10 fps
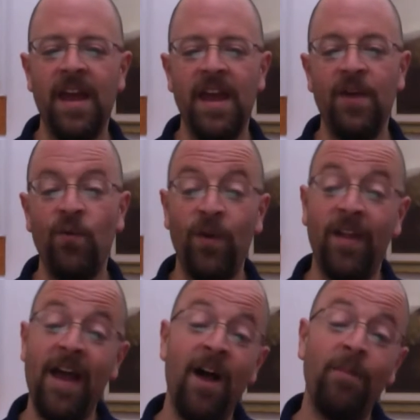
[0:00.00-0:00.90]
it will
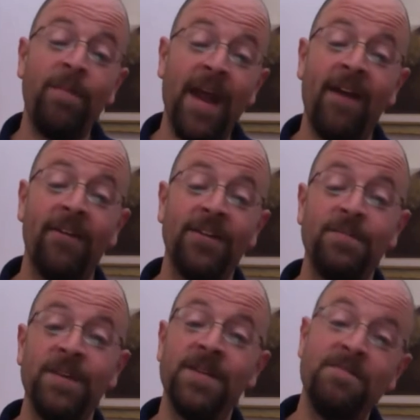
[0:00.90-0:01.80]
help parents
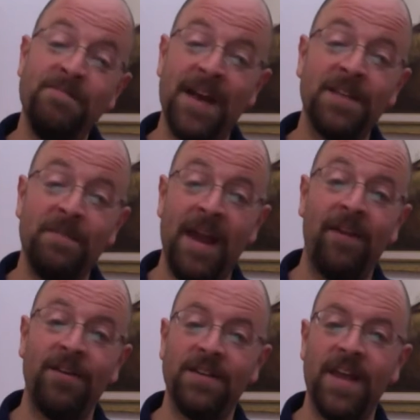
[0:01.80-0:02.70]
be the best
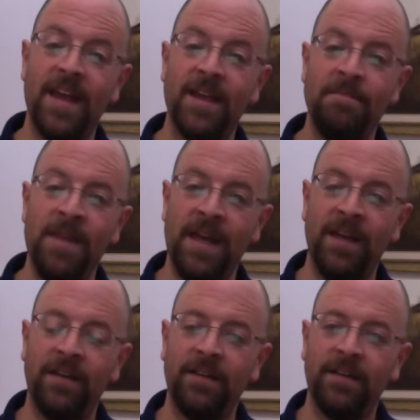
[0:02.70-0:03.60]
parents they can be.
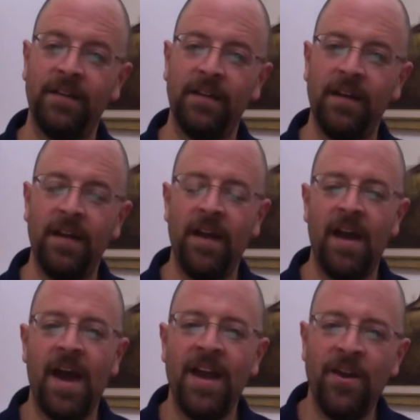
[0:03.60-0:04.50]

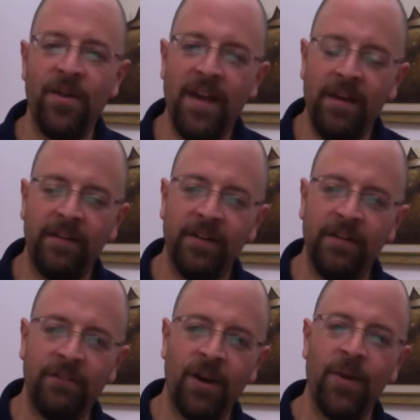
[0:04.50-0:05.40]
I know that
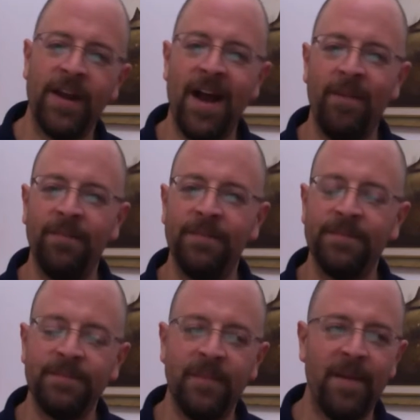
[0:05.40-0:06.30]
growing up,
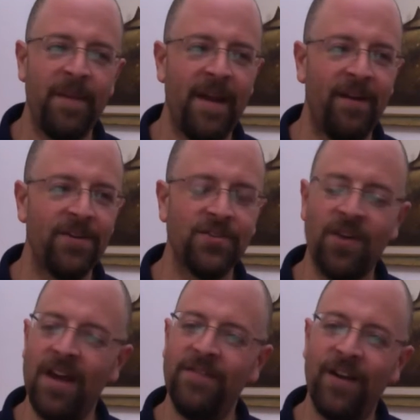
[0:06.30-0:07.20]
my parents
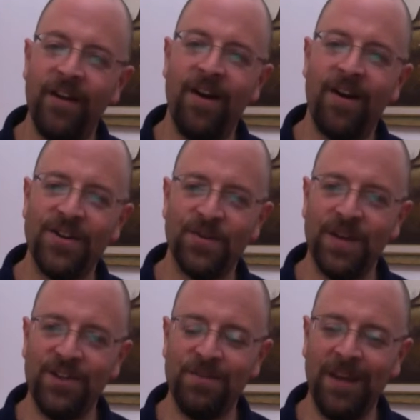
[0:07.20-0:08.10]
tried very hard to
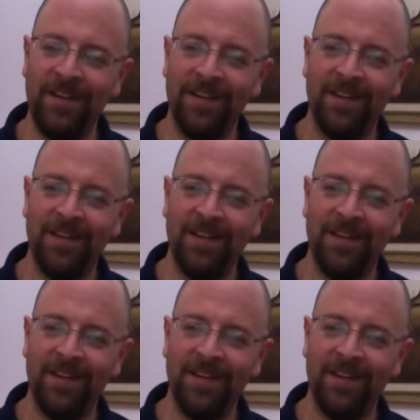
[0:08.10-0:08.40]
reach me.